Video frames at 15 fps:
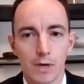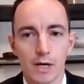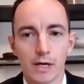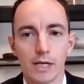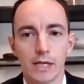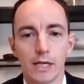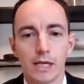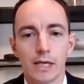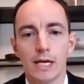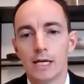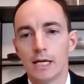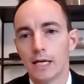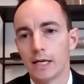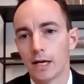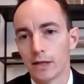marketing,
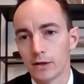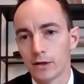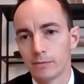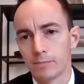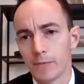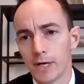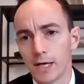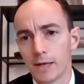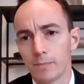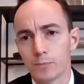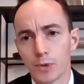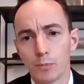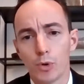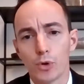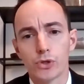and other
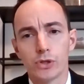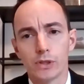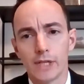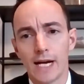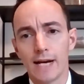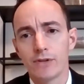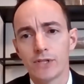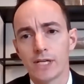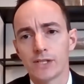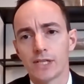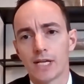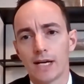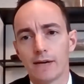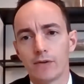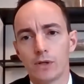promotional and advertising
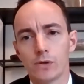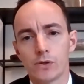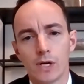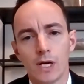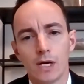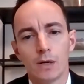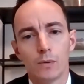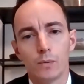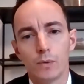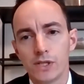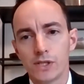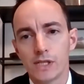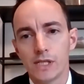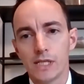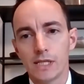avenues, we
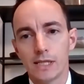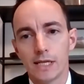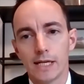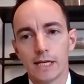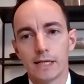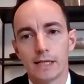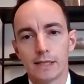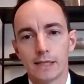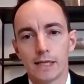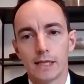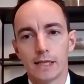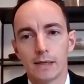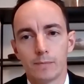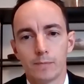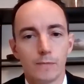see that
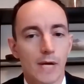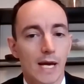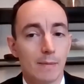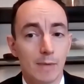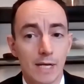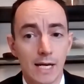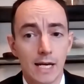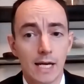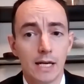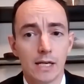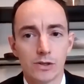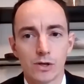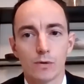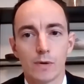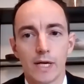M&A
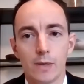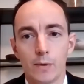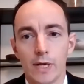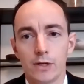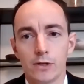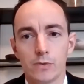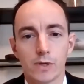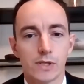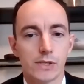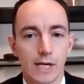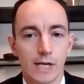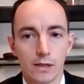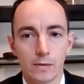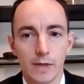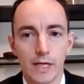is a great way to
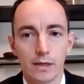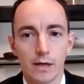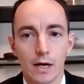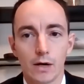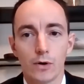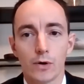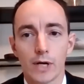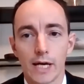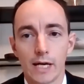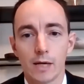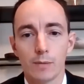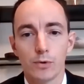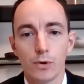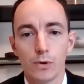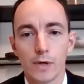accelerate our
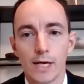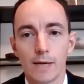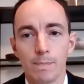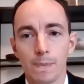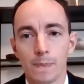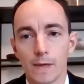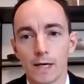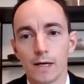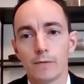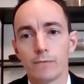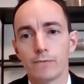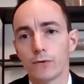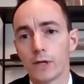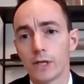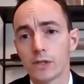organic program.
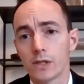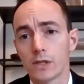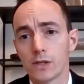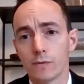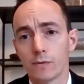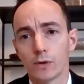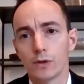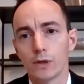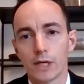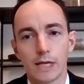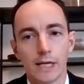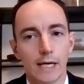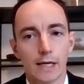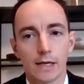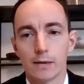For instance, if we're looking
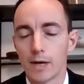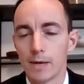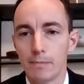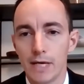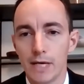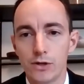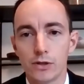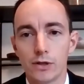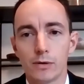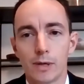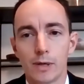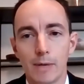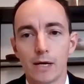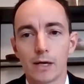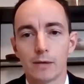at a major
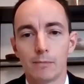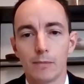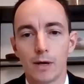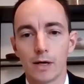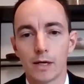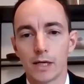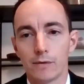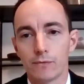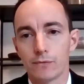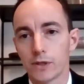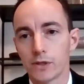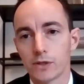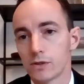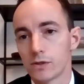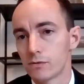American market, for
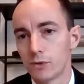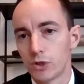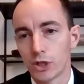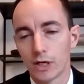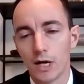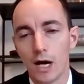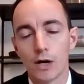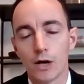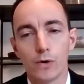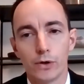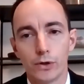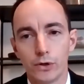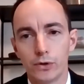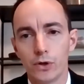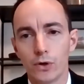instance, Chicago or
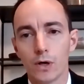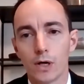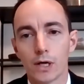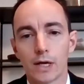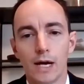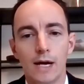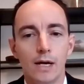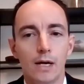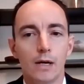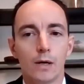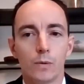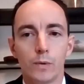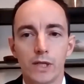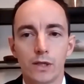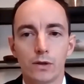New York,
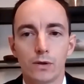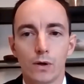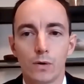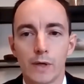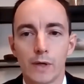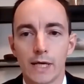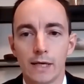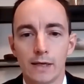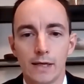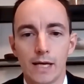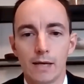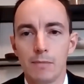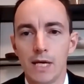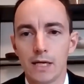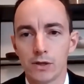we could go in
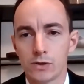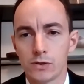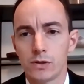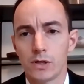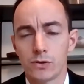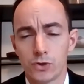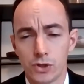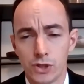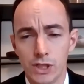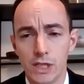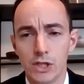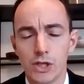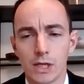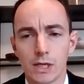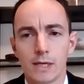and make a
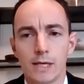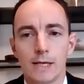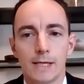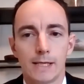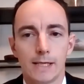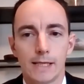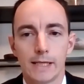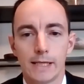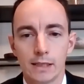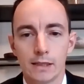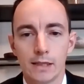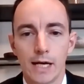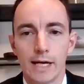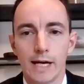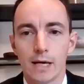strategic
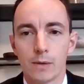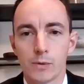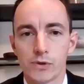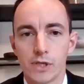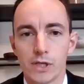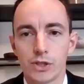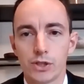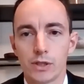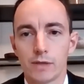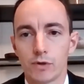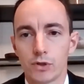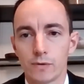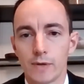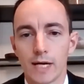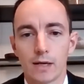inline acquisition of a
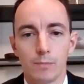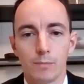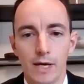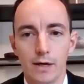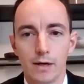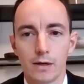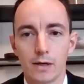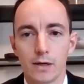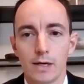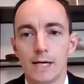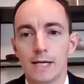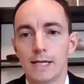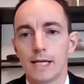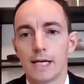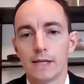direct competitor,
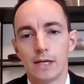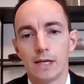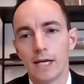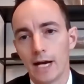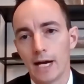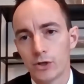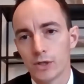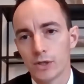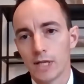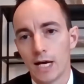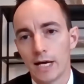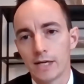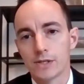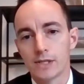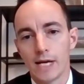and then
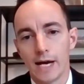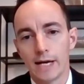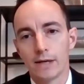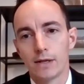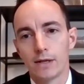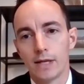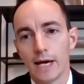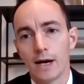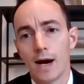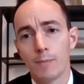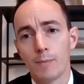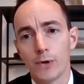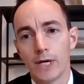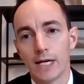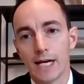naturalize that
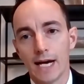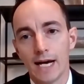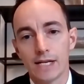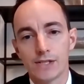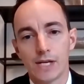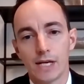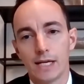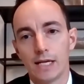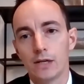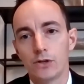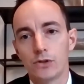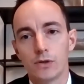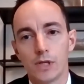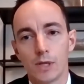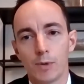operating asset
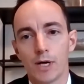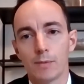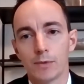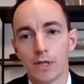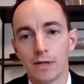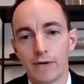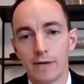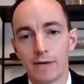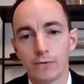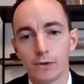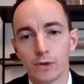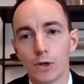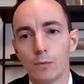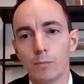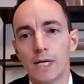into the ApartmentLove
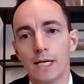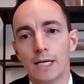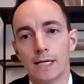envelope,